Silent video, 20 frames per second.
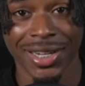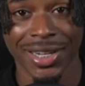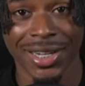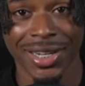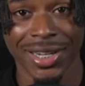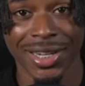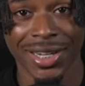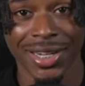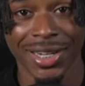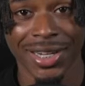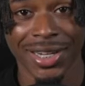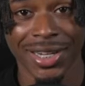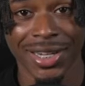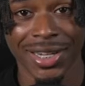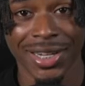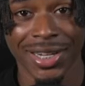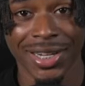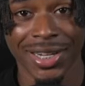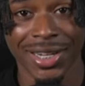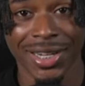
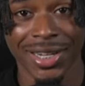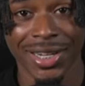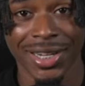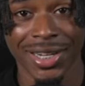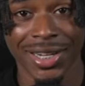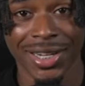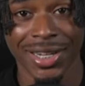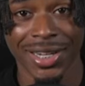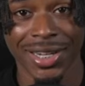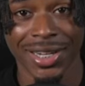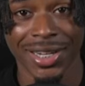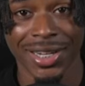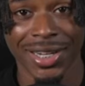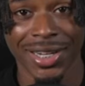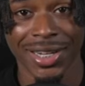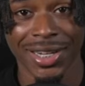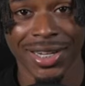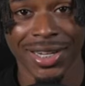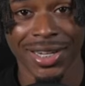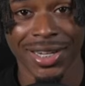
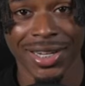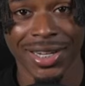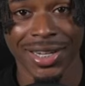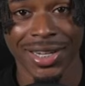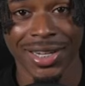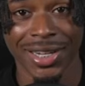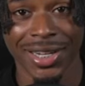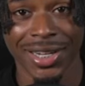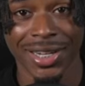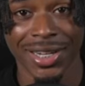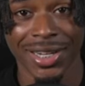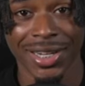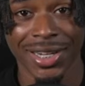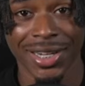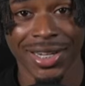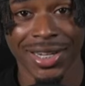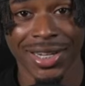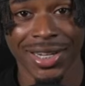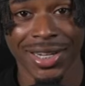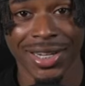
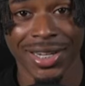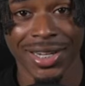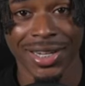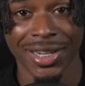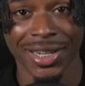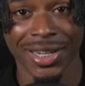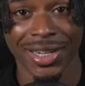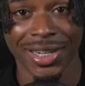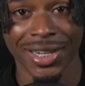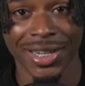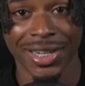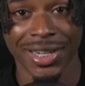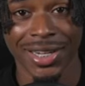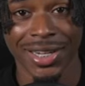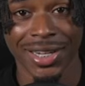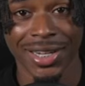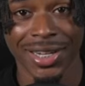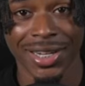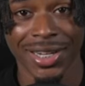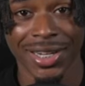
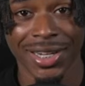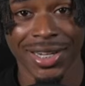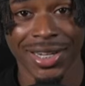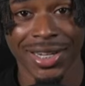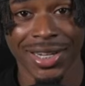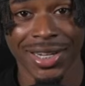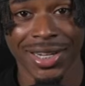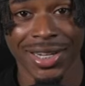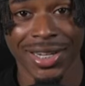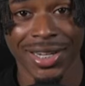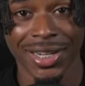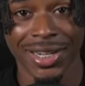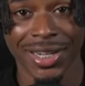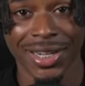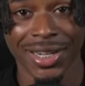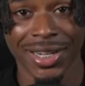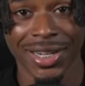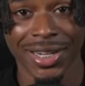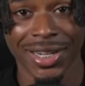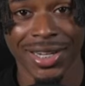
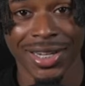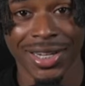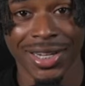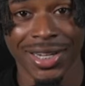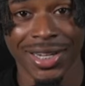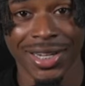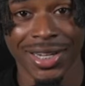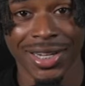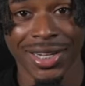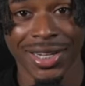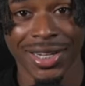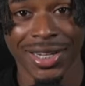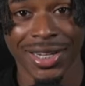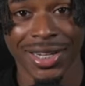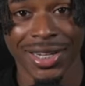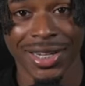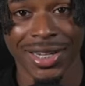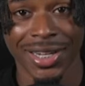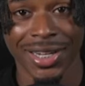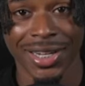
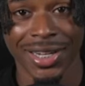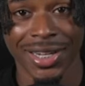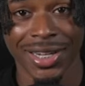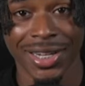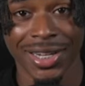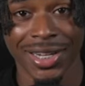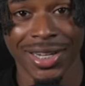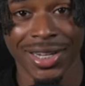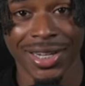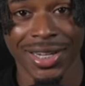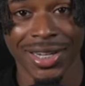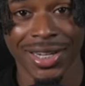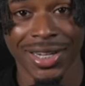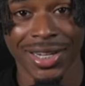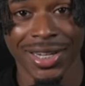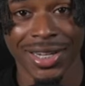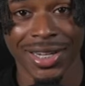The person shown says nothing.